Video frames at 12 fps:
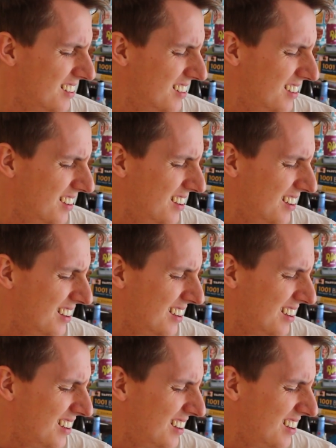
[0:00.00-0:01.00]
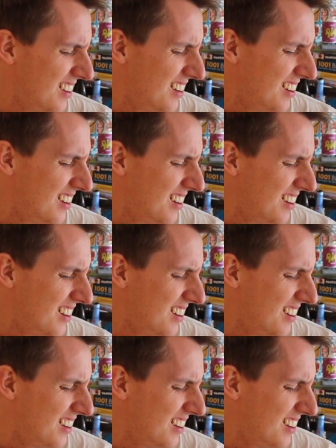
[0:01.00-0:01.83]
Nobody speaks.